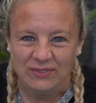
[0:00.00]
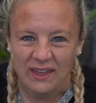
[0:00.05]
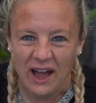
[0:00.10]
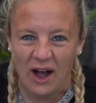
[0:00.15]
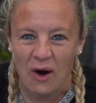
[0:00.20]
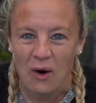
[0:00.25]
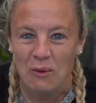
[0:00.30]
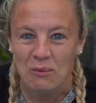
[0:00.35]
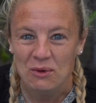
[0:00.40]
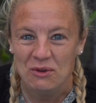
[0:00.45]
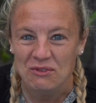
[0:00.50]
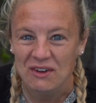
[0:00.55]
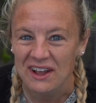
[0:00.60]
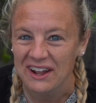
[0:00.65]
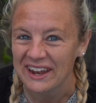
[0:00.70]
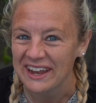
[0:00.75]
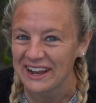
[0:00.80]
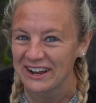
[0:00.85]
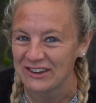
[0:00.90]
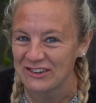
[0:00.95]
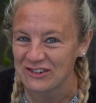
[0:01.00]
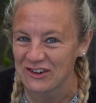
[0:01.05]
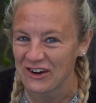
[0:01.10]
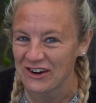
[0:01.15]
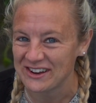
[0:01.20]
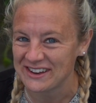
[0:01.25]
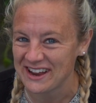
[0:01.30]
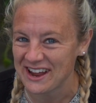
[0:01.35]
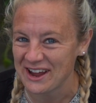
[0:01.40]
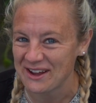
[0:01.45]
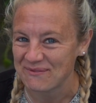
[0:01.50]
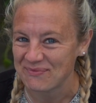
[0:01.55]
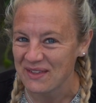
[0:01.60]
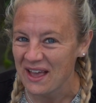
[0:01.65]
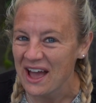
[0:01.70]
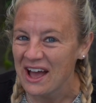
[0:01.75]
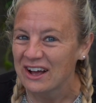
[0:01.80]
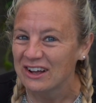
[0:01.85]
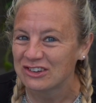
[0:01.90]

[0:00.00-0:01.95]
I hope you really enjoyed it.